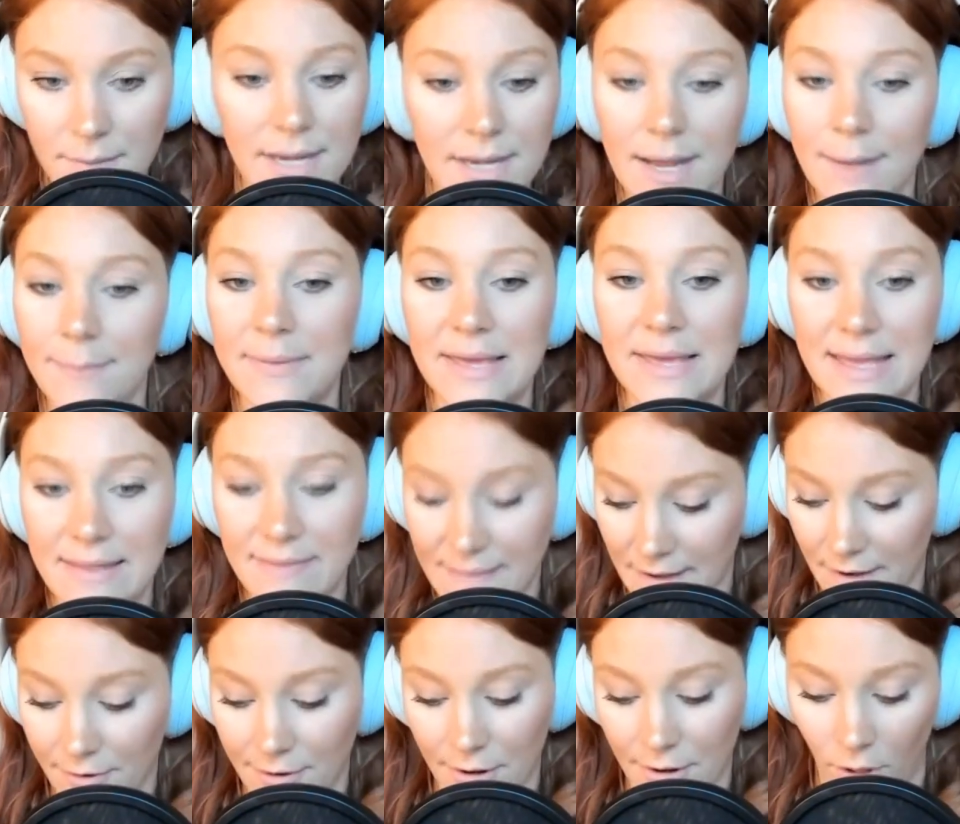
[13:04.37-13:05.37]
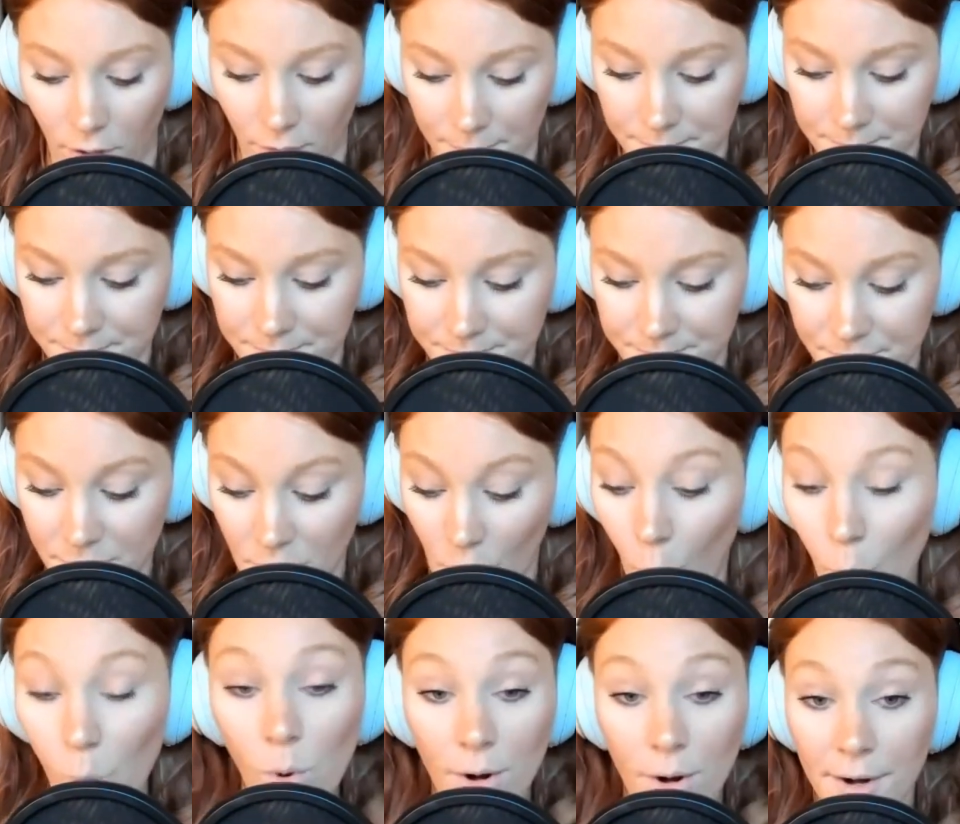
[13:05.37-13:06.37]
might not be in there at all.
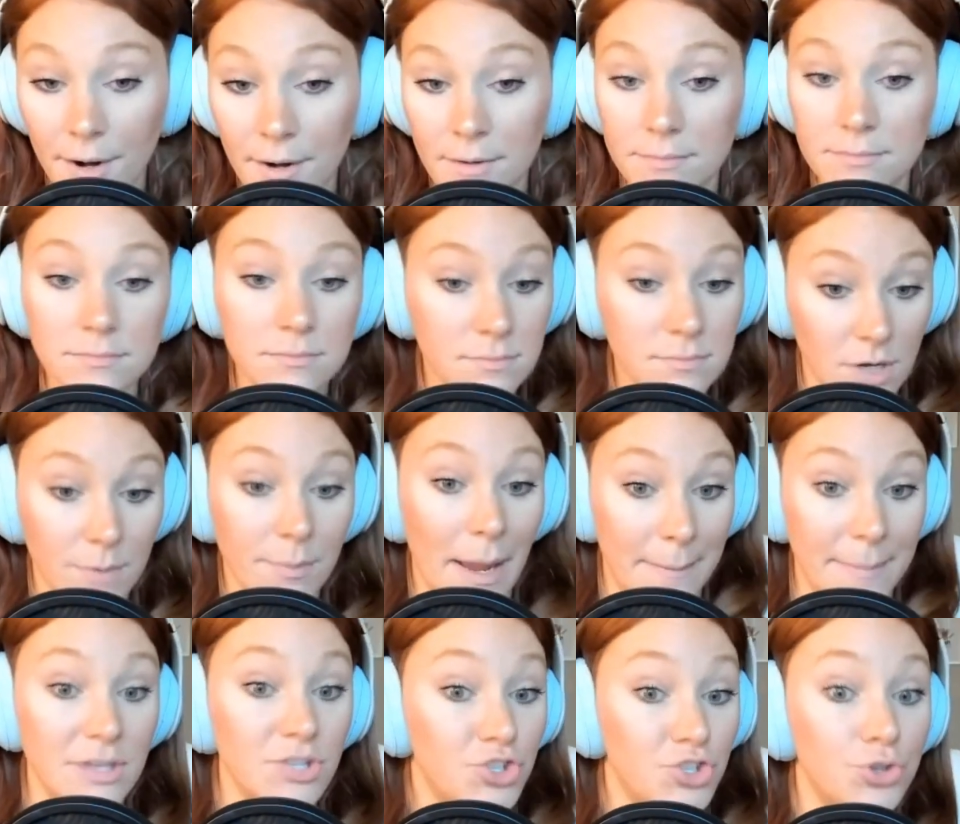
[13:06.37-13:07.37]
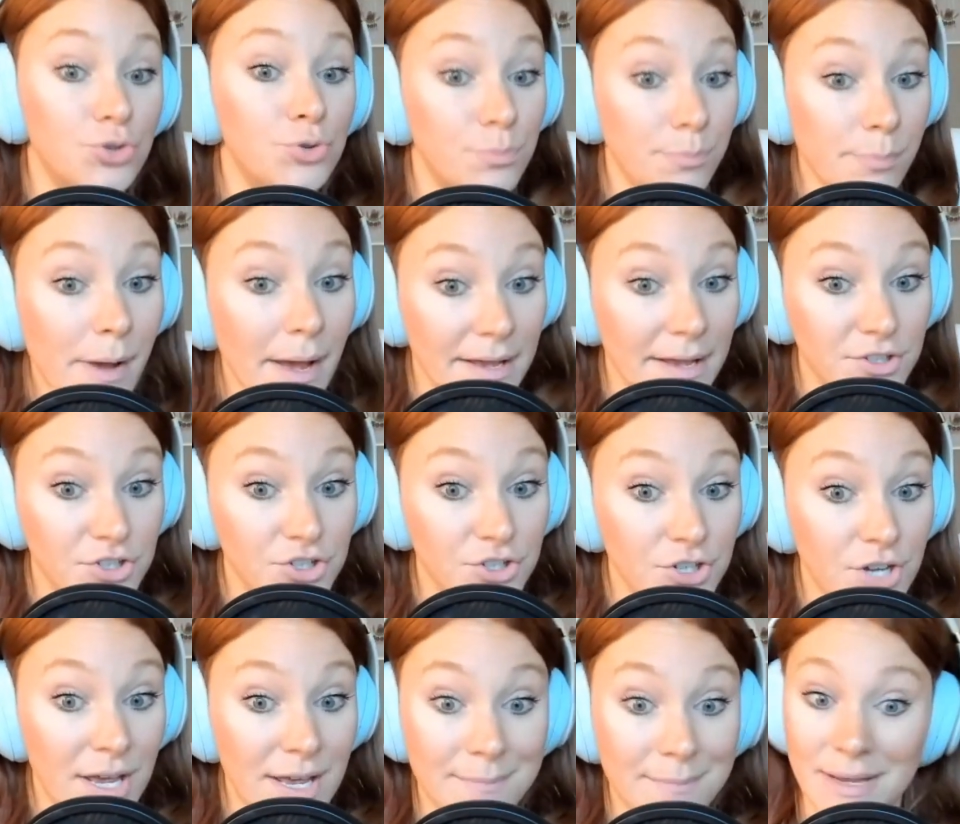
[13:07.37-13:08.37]
Or there might be too
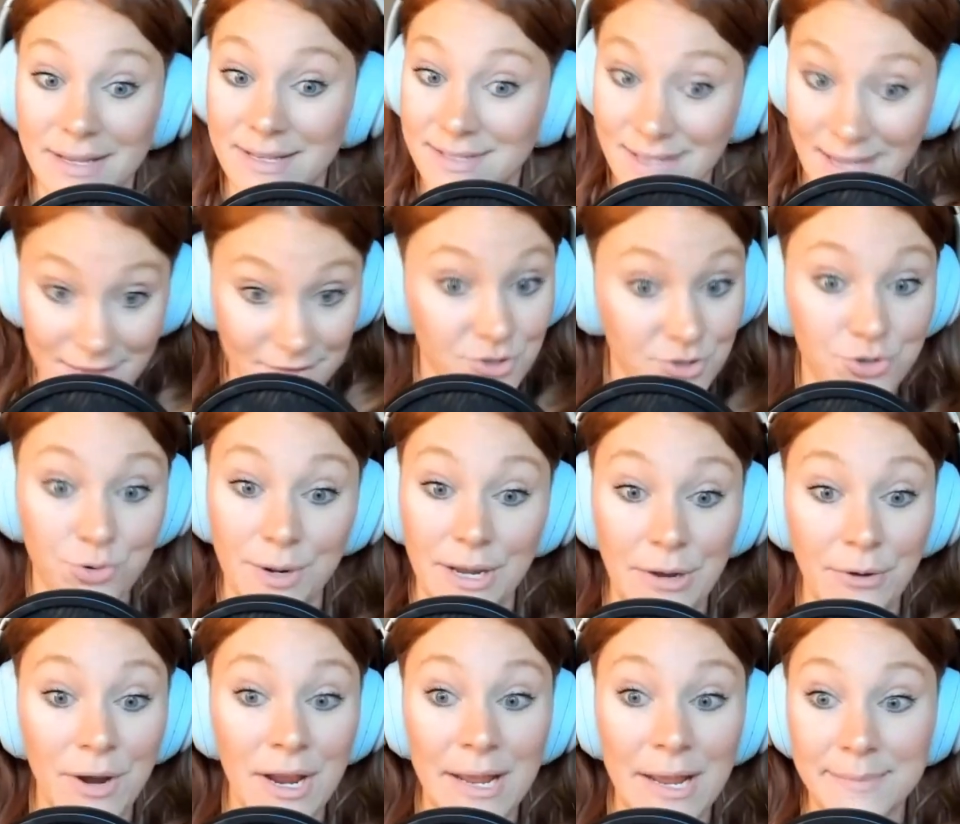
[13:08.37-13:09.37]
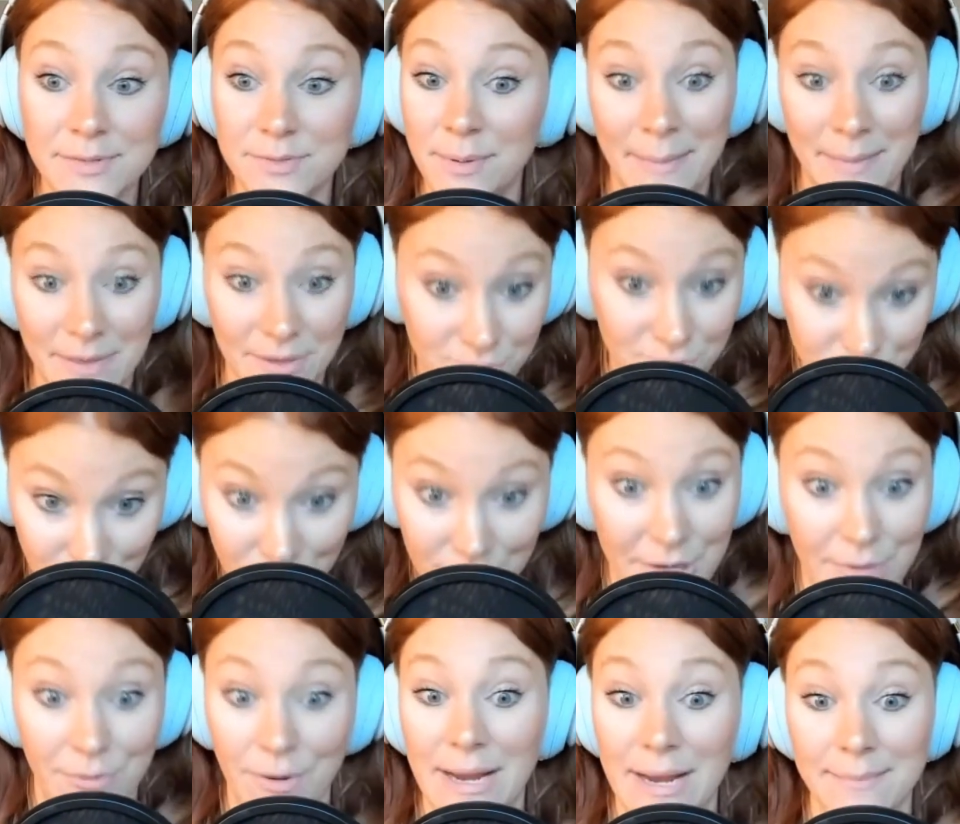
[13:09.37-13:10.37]
much. Might say there's 20 grams, but maybe there's 30
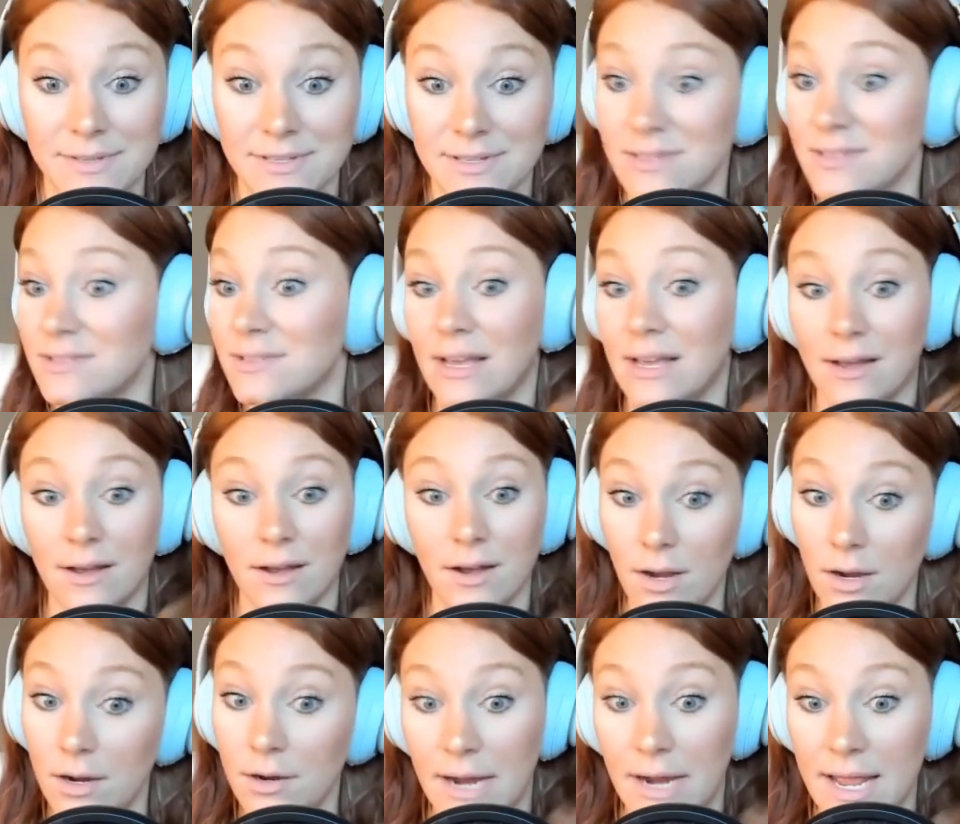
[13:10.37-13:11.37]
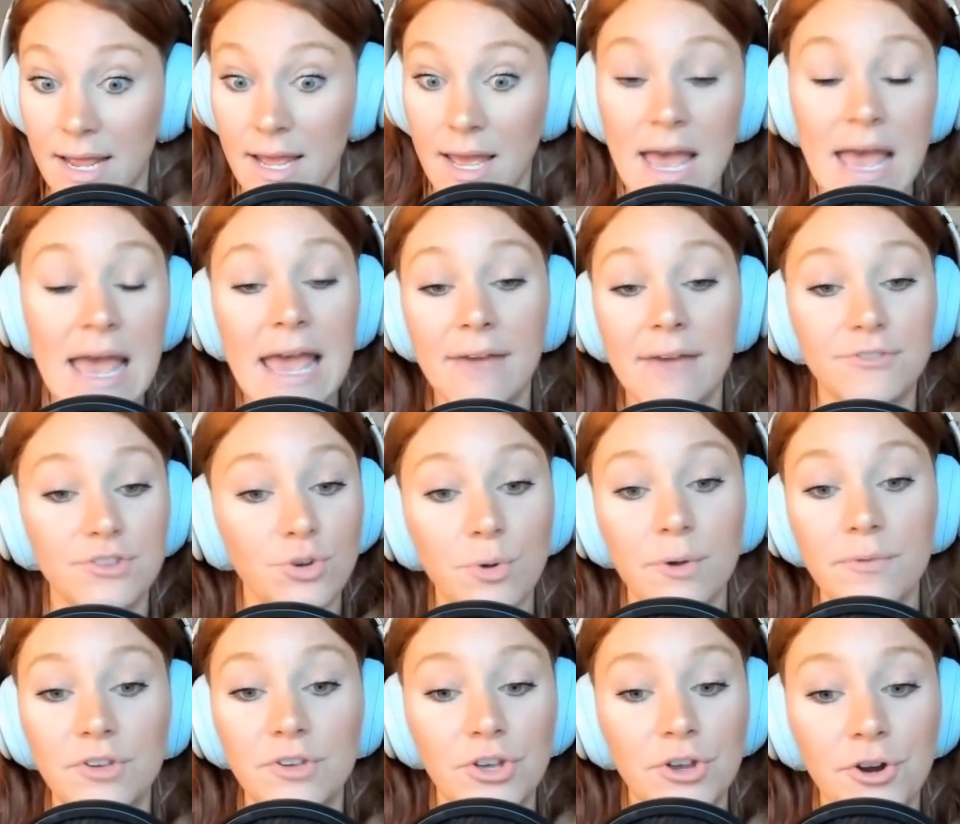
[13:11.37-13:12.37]
grams. It's like, all right. If
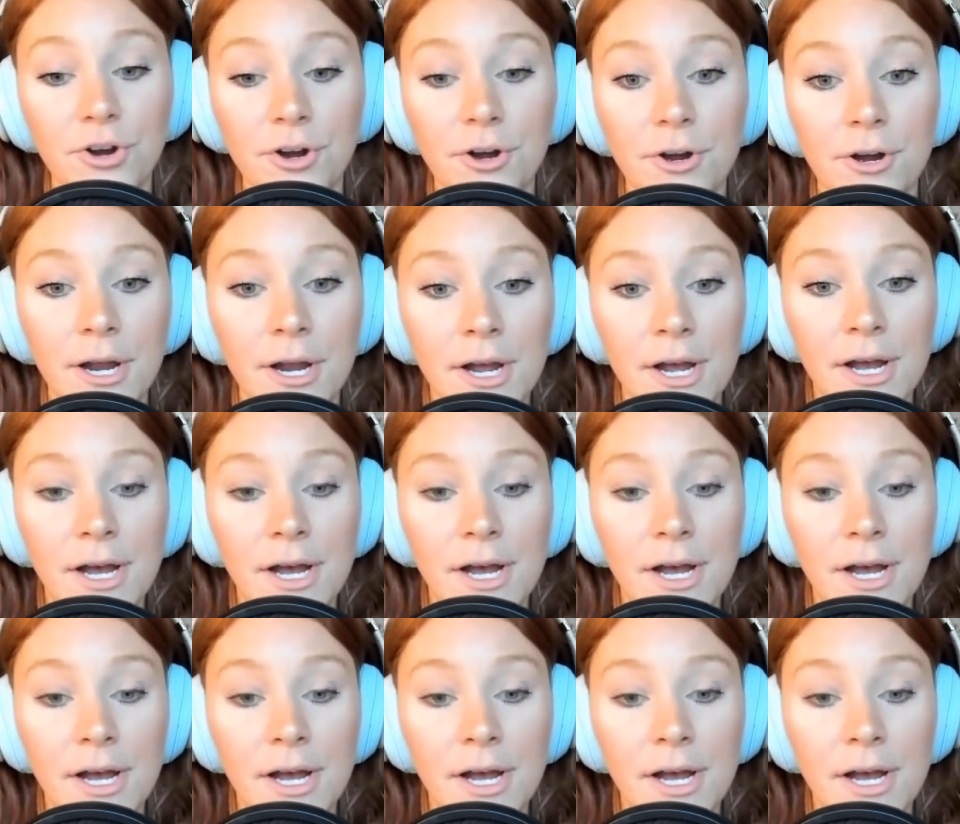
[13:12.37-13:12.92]
you're